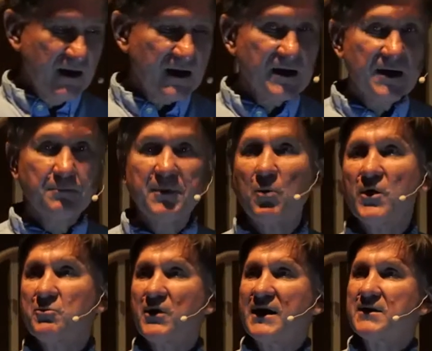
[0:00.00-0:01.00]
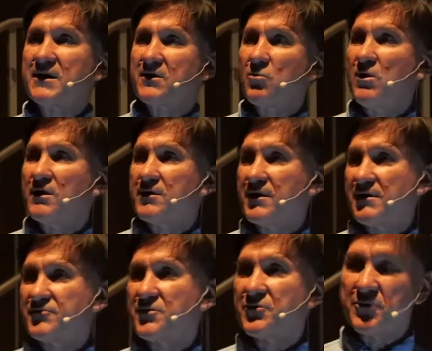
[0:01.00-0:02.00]
uh, but we ran out of water
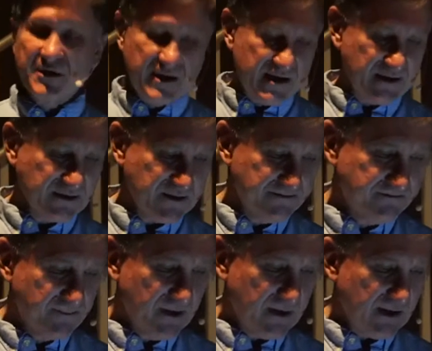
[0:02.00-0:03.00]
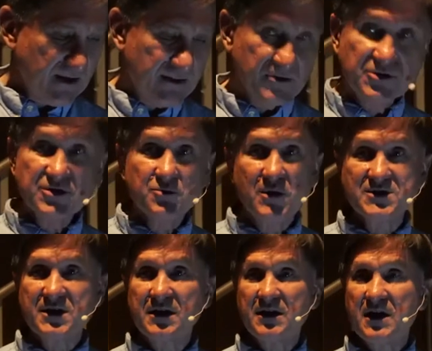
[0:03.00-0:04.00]
after three days. Uh, there just
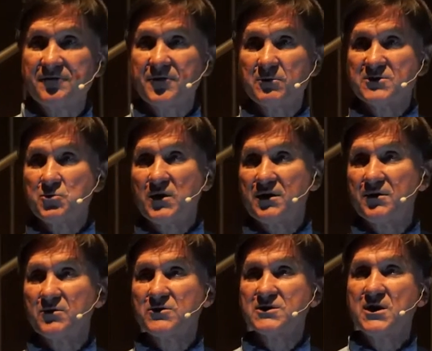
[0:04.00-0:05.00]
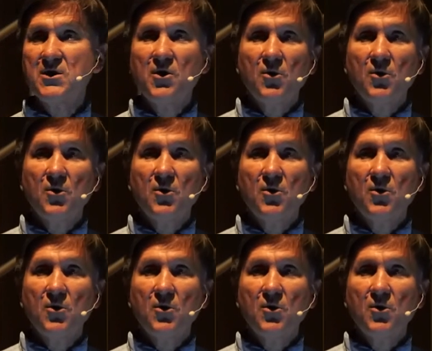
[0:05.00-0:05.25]
wasn't enough. It was one of those